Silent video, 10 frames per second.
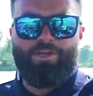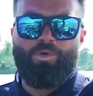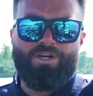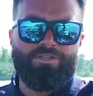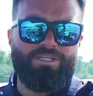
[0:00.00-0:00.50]

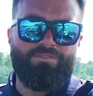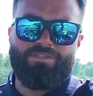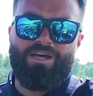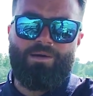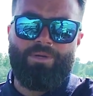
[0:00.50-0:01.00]
questions, give us
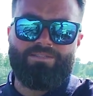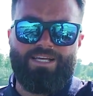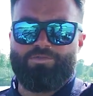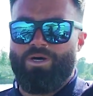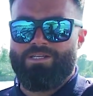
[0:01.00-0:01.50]
comments.
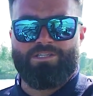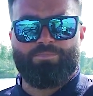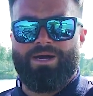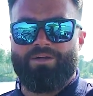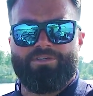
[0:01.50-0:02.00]
That's what
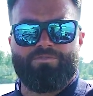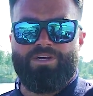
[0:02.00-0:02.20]
inspired this